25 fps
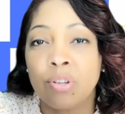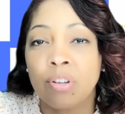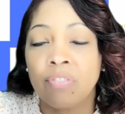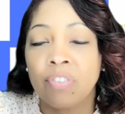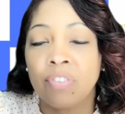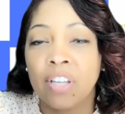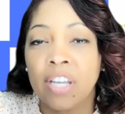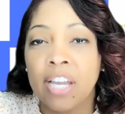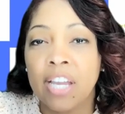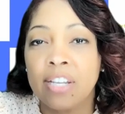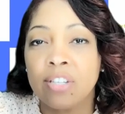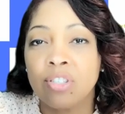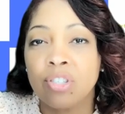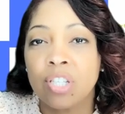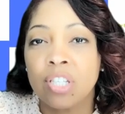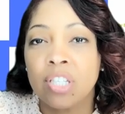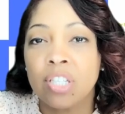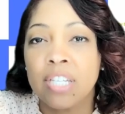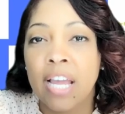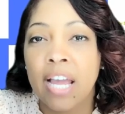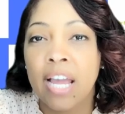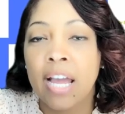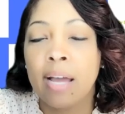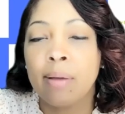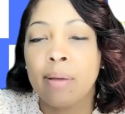certification
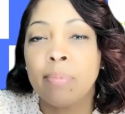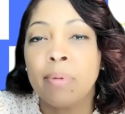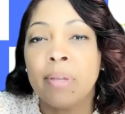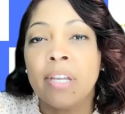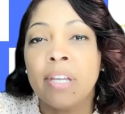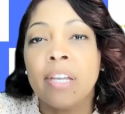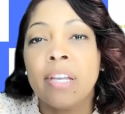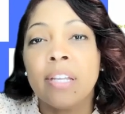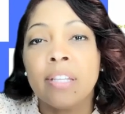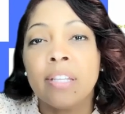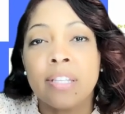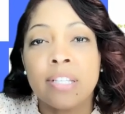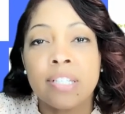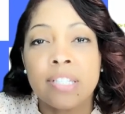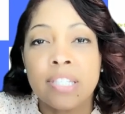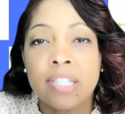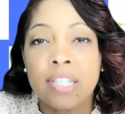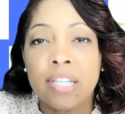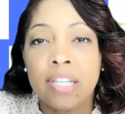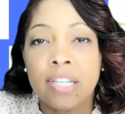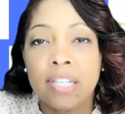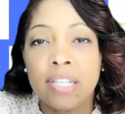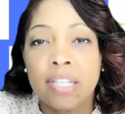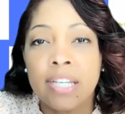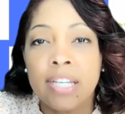tab the
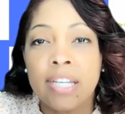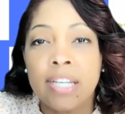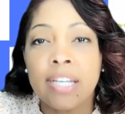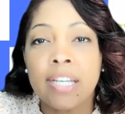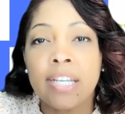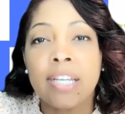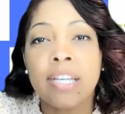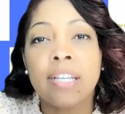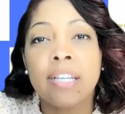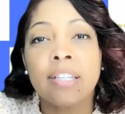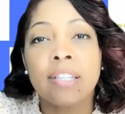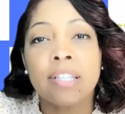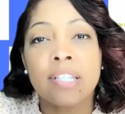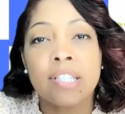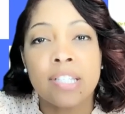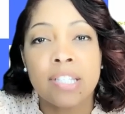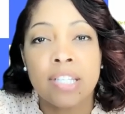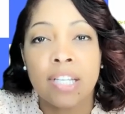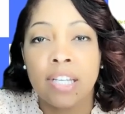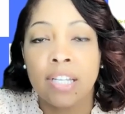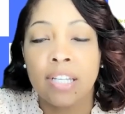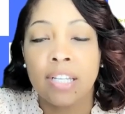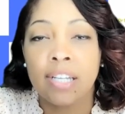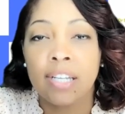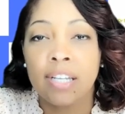CNE, the
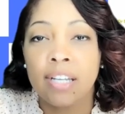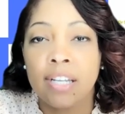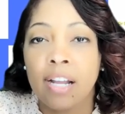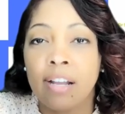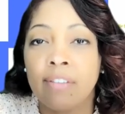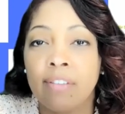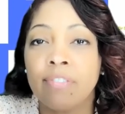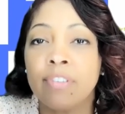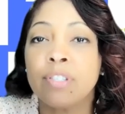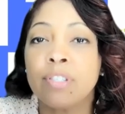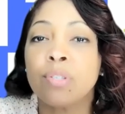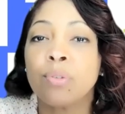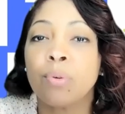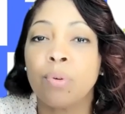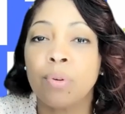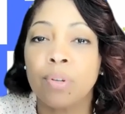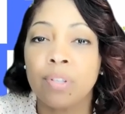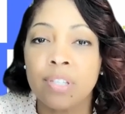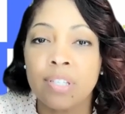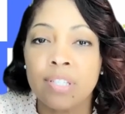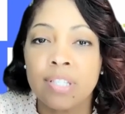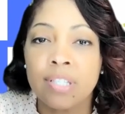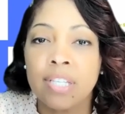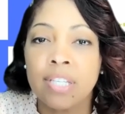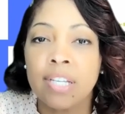CNE novice, or
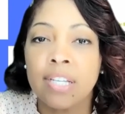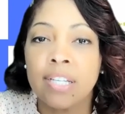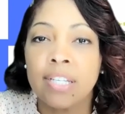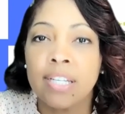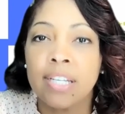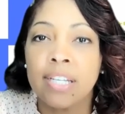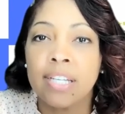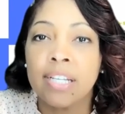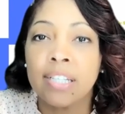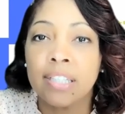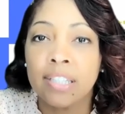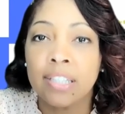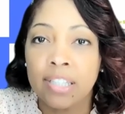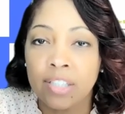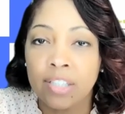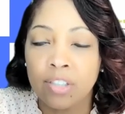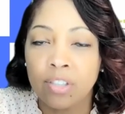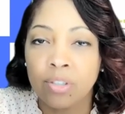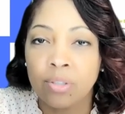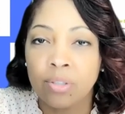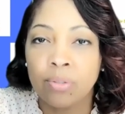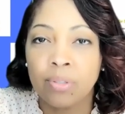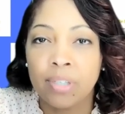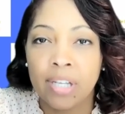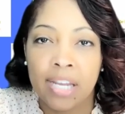the CNE
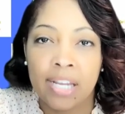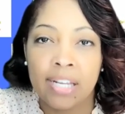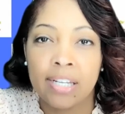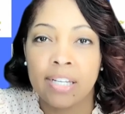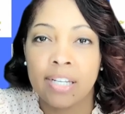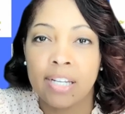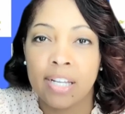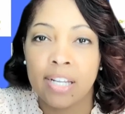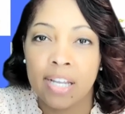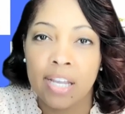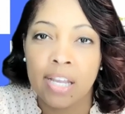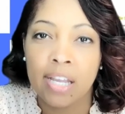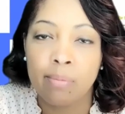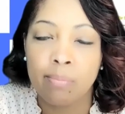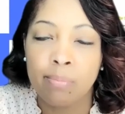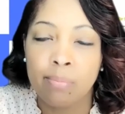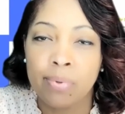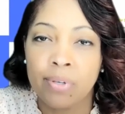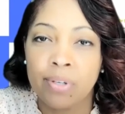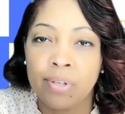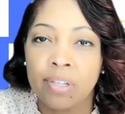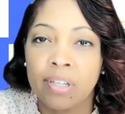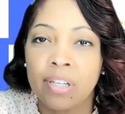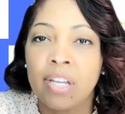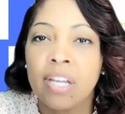clinical candidate
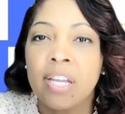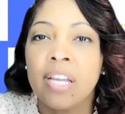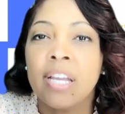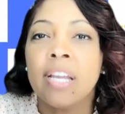handbook.